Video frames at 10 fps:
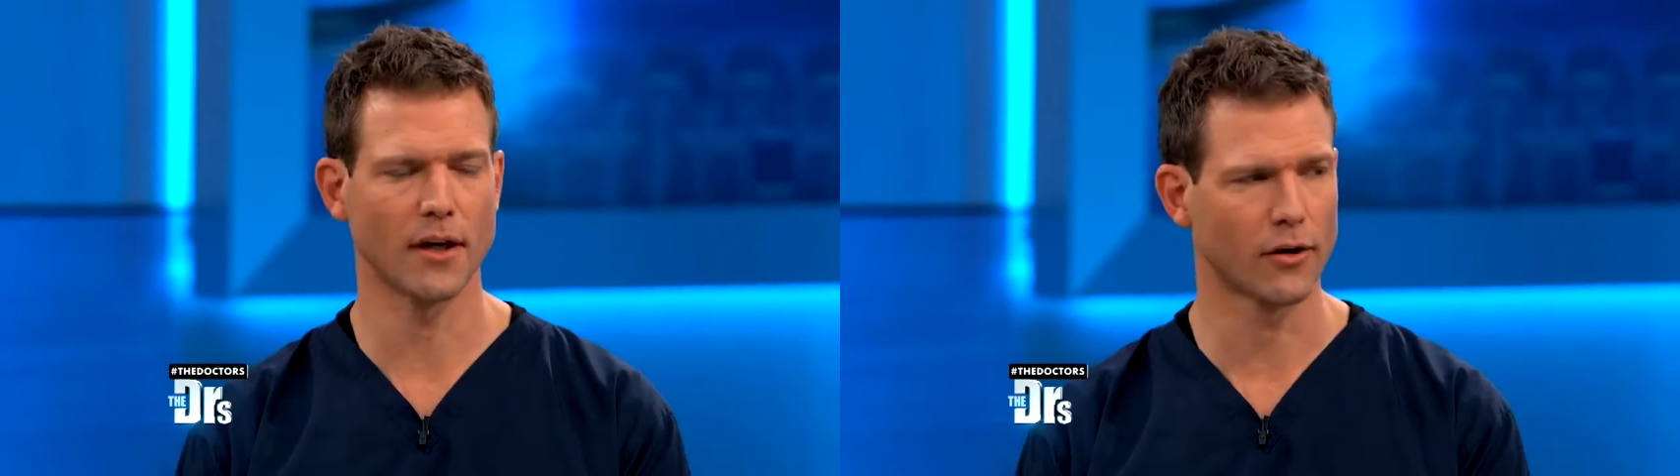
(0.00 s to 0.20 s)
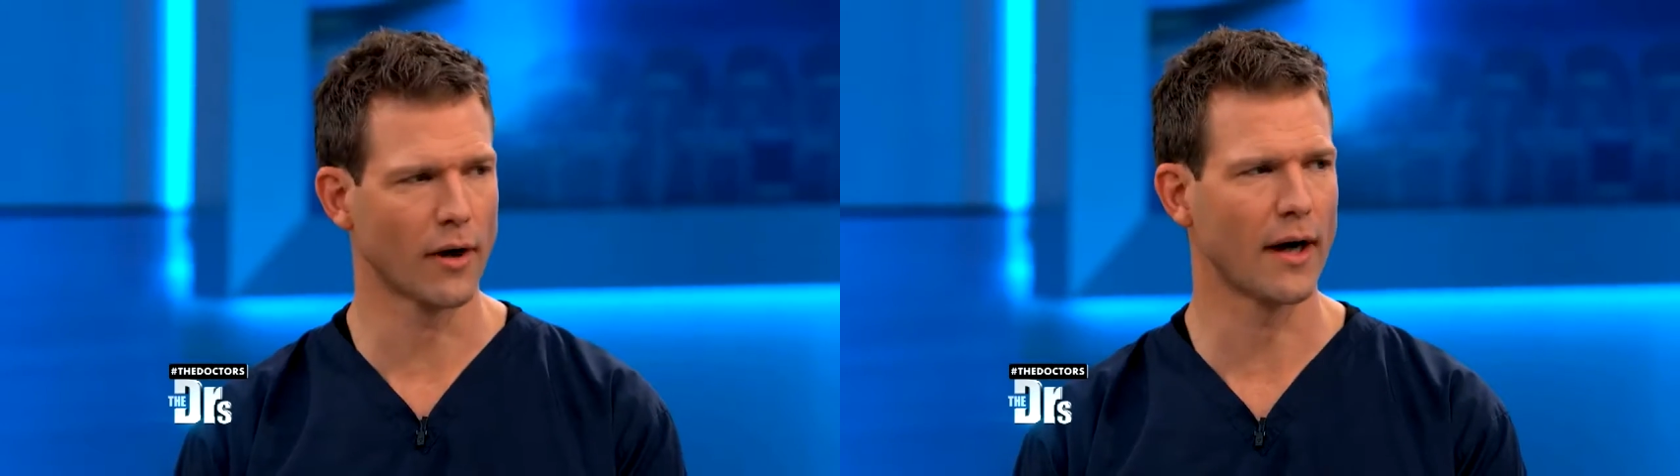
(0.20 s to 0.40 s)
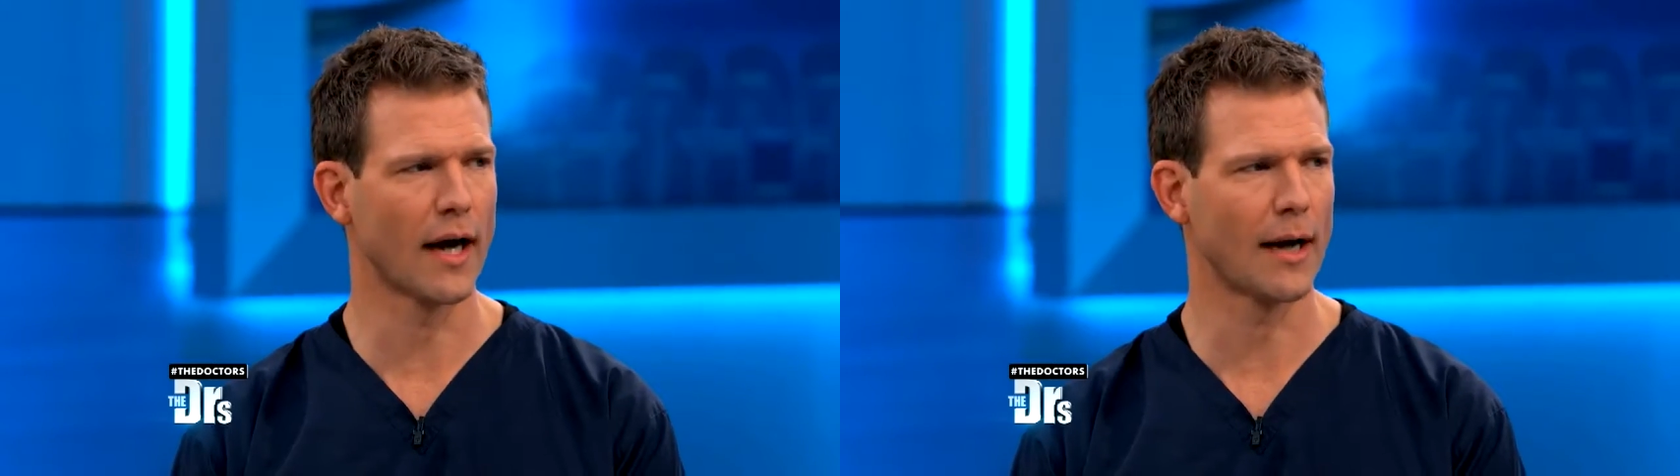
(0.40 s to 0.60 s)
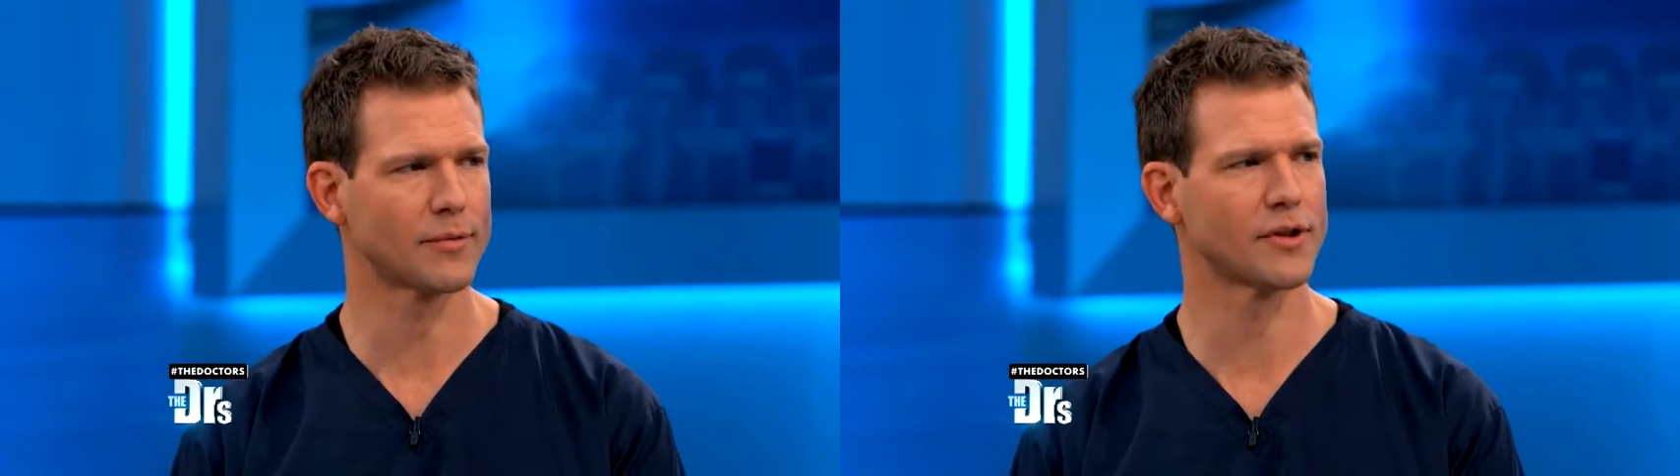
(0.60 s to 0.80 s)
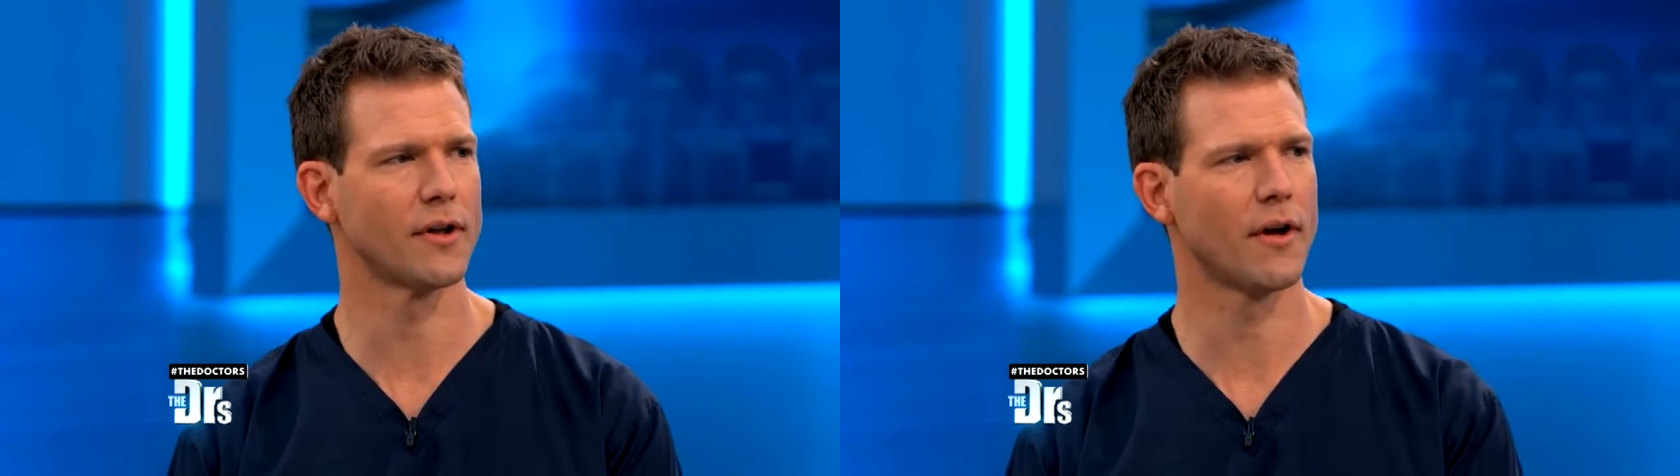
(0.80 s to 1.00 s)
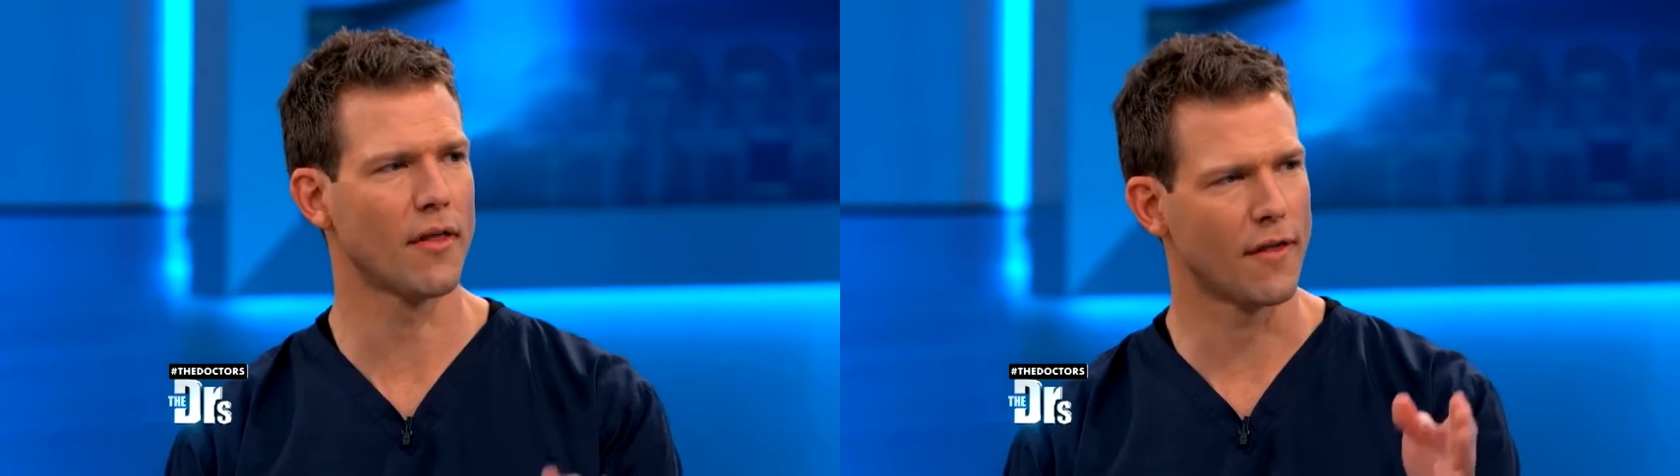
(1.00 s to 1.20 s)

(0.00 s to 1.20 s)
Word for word: a great option.